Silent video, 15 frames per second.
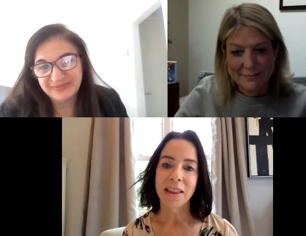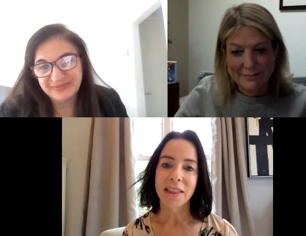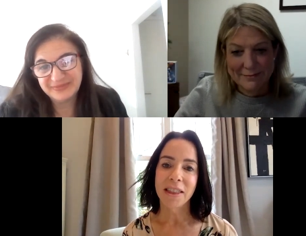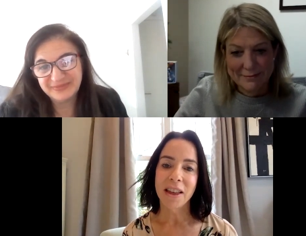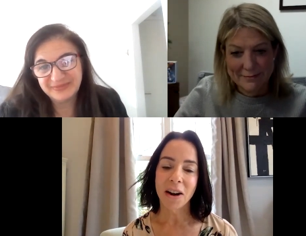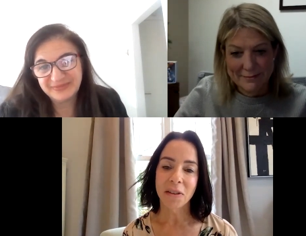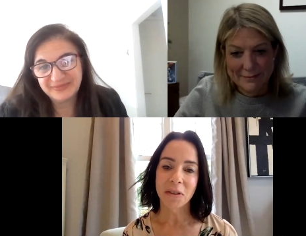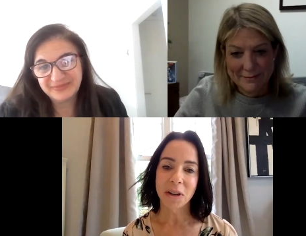
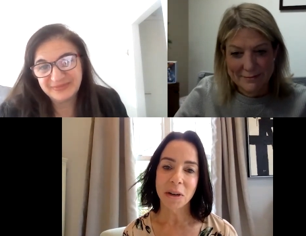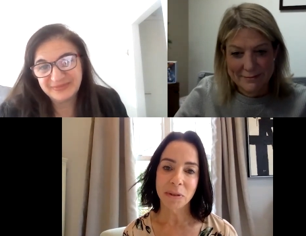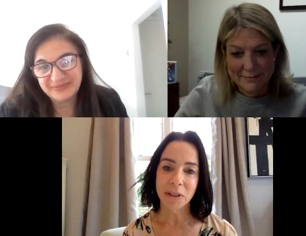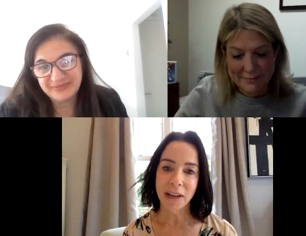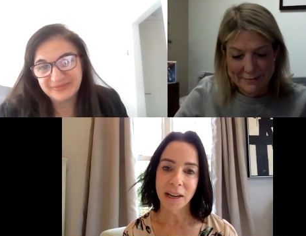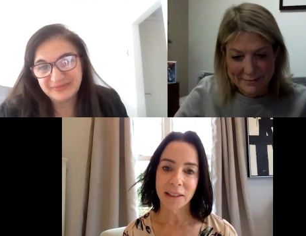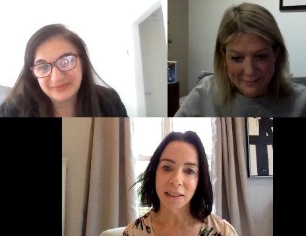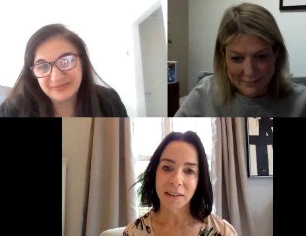Speaker 1: our
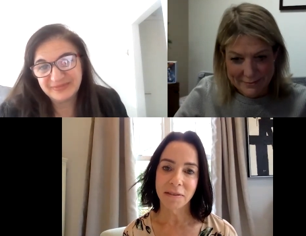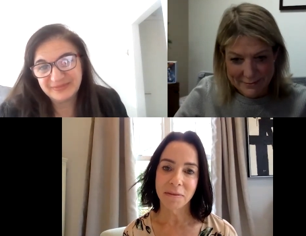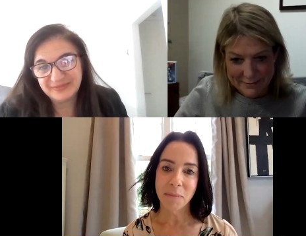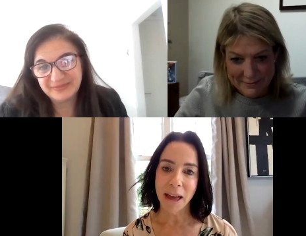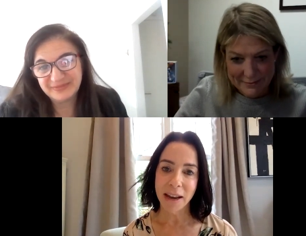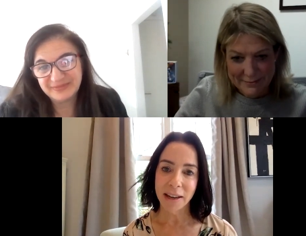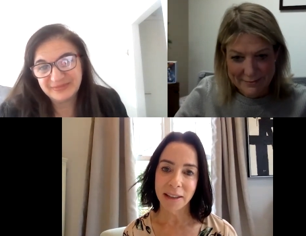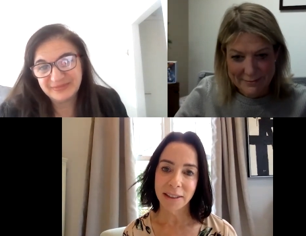reproductive
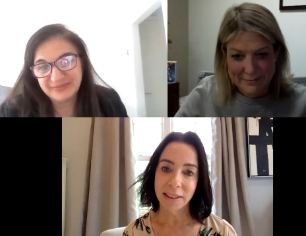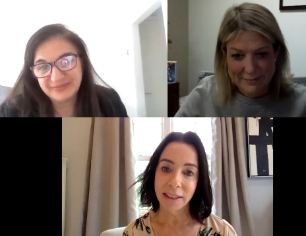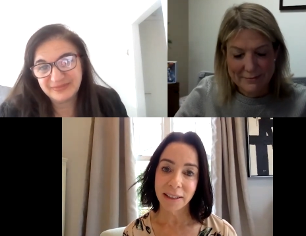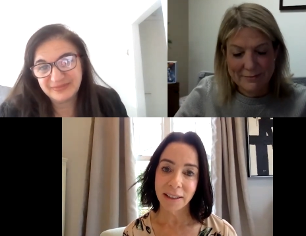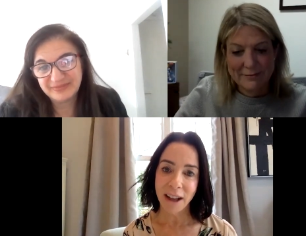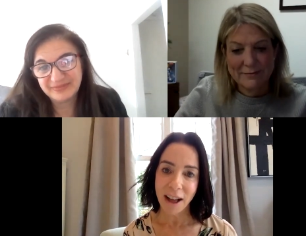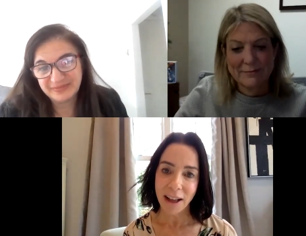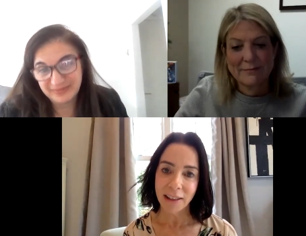medicine
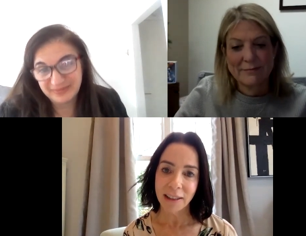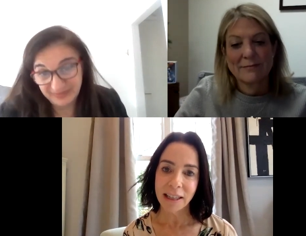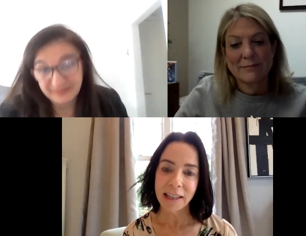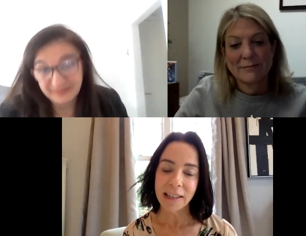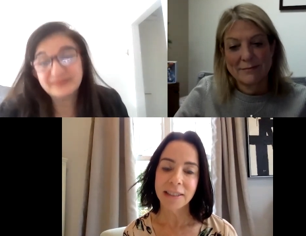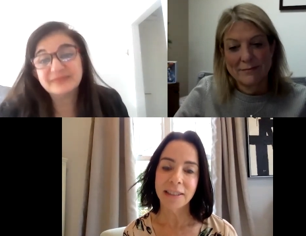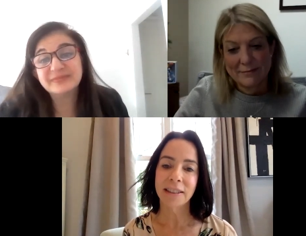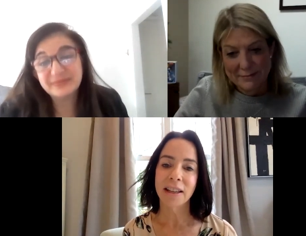
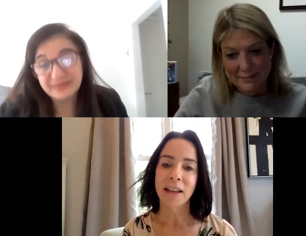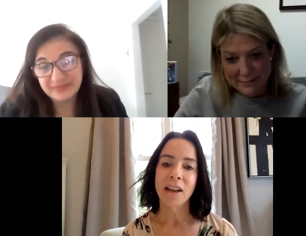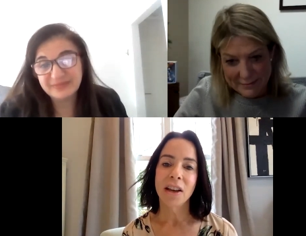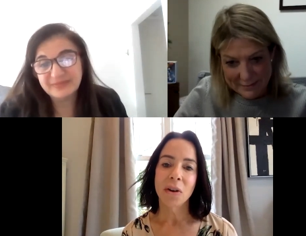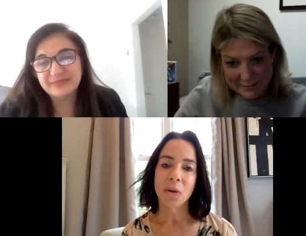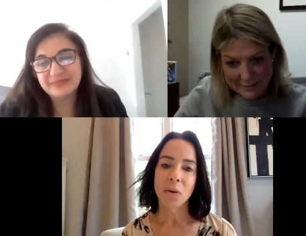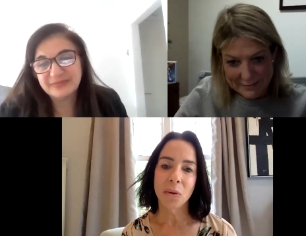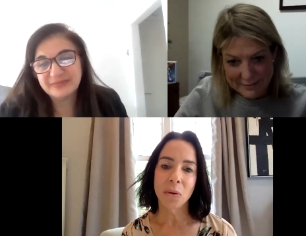colleagues
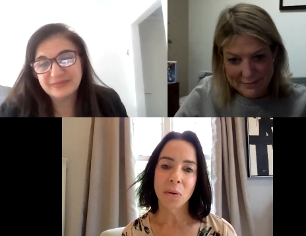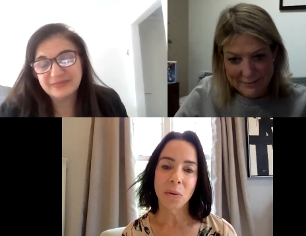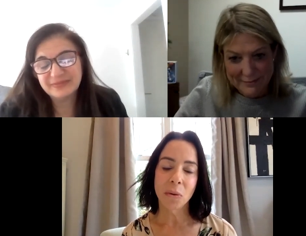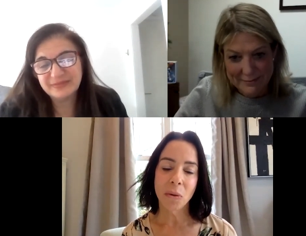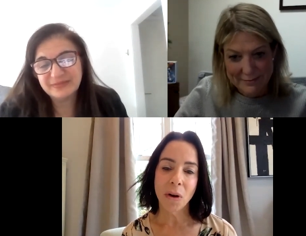who